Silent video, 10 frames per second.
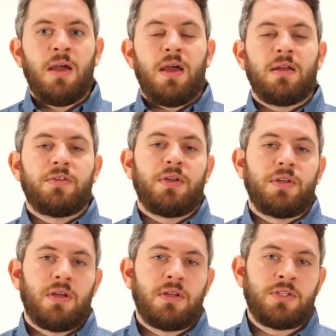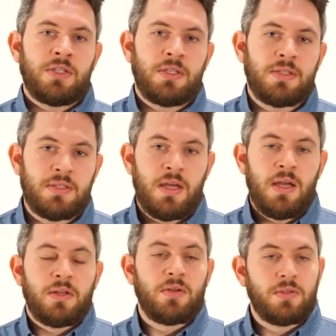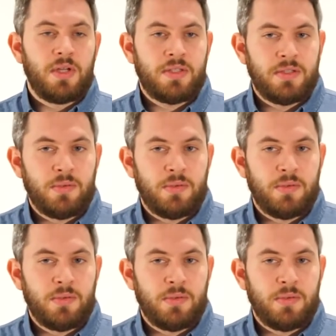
And the radiologist told us they